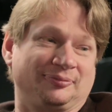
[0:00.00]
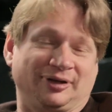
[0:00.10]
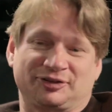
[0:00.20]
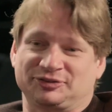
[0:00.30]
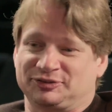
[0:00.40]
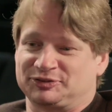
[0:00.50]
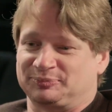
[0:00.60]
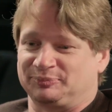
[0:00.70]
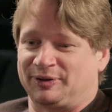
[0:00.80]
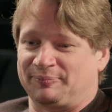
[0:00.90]
we actually
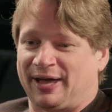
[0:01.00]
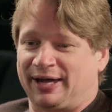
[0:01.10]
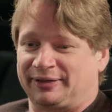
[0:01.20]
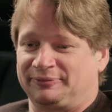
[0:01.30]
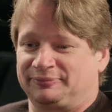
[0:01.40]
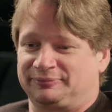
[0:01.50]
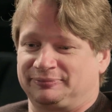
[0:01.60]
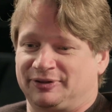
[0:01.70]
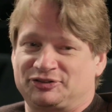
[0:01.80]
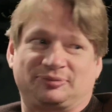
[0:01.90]
just went back and
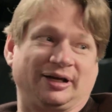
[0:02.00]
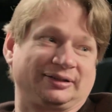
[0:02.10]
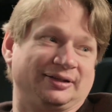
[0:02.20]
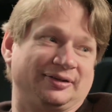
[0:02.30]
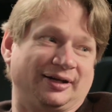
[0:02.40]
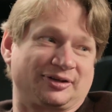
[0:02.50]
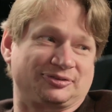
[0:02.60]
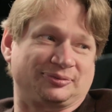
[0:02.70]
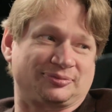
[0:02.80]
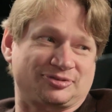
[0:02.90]
resurrected the actual